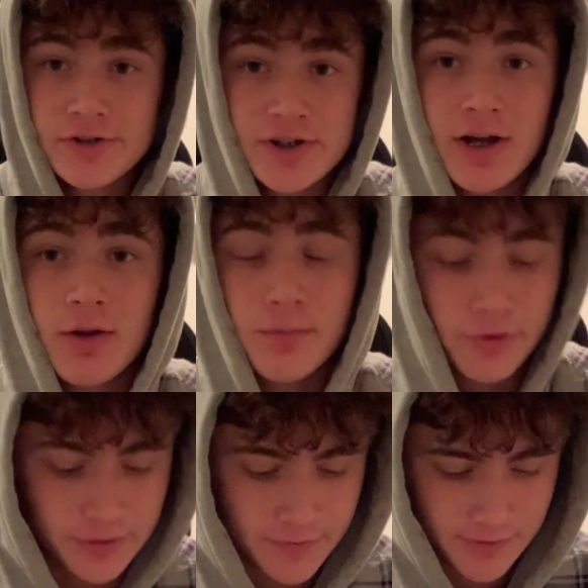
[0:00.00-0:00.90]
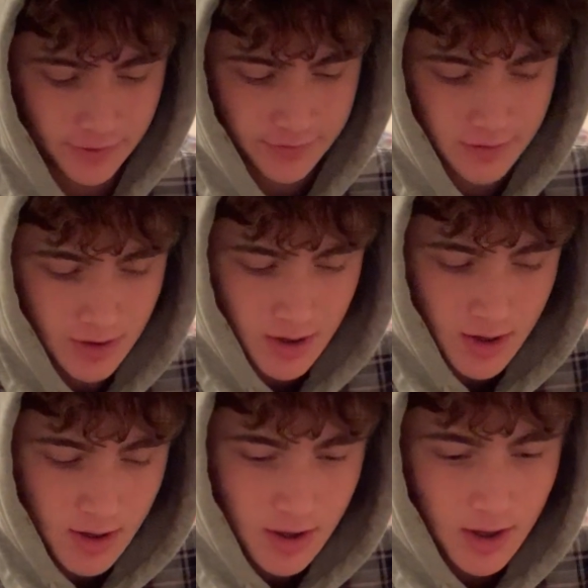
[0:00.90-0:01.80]
of shallow boulder field,
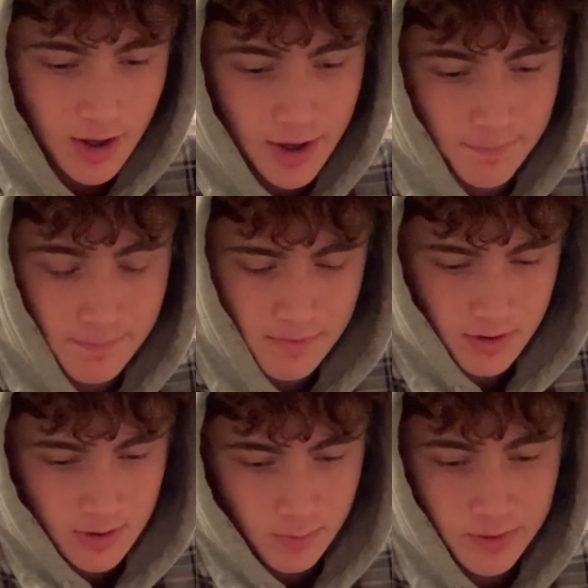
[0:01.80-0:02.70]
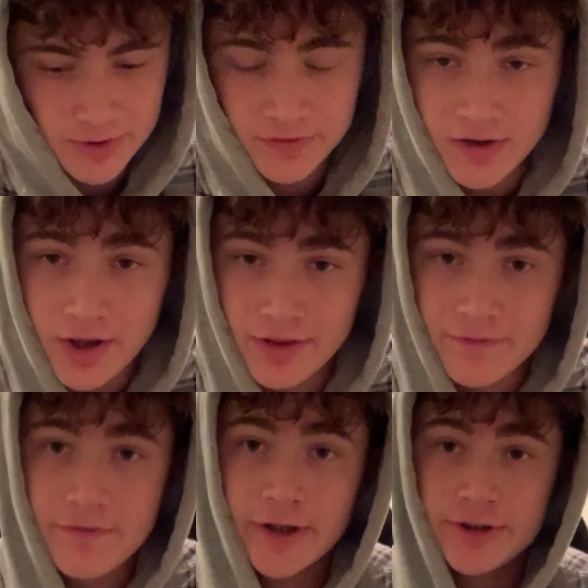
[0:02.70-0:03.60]
we were just nailing
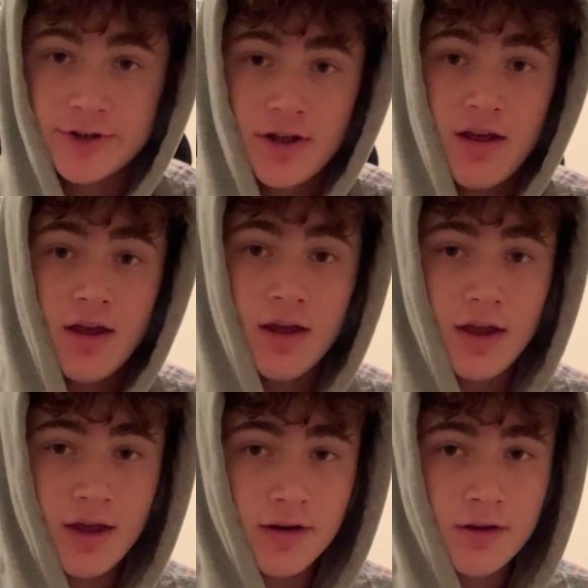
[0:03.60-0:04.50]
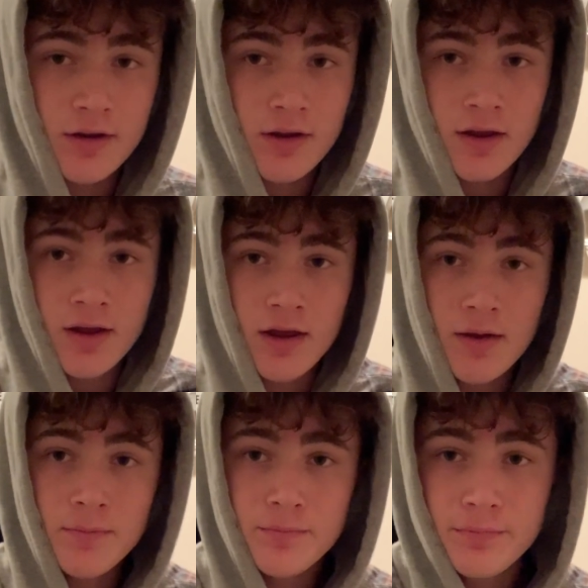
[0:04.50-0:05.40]
fish. And
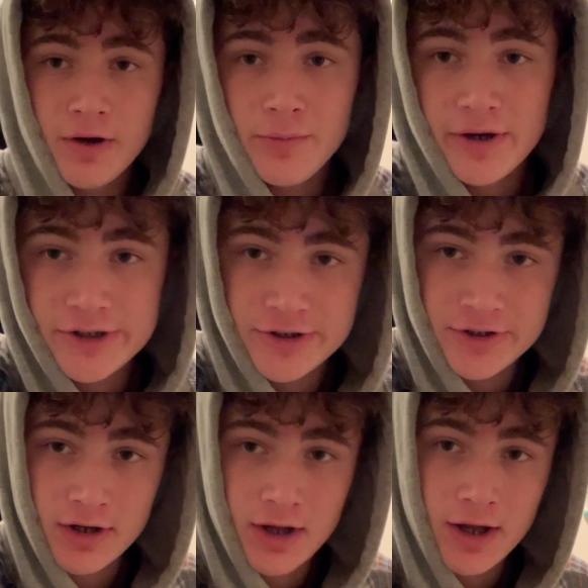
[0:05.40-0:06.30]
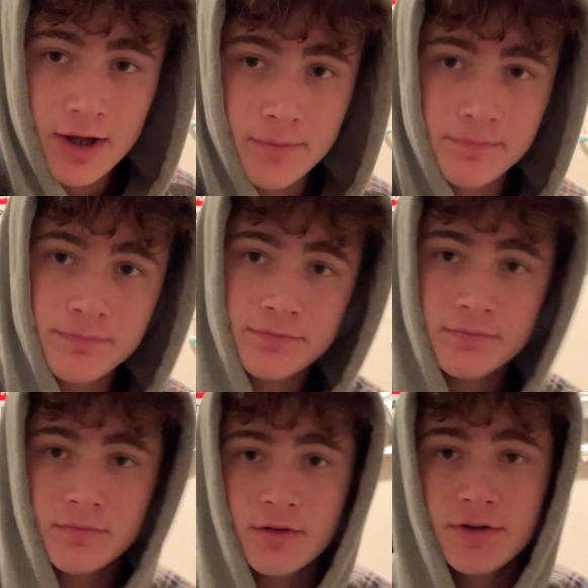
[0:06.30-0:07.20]
pretty much,
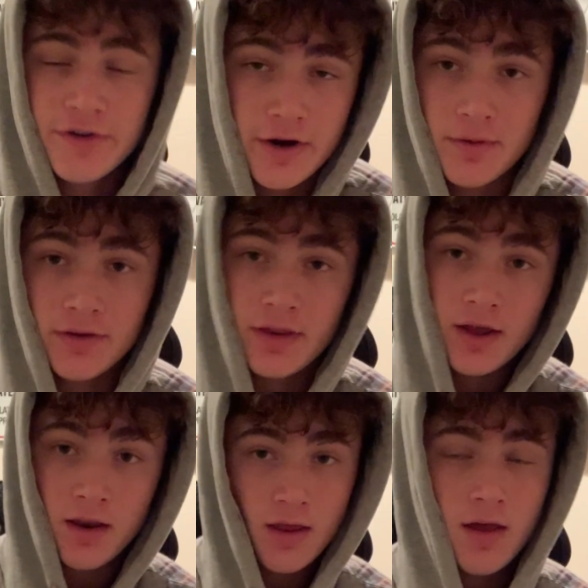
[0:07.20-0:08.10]
sorry about that,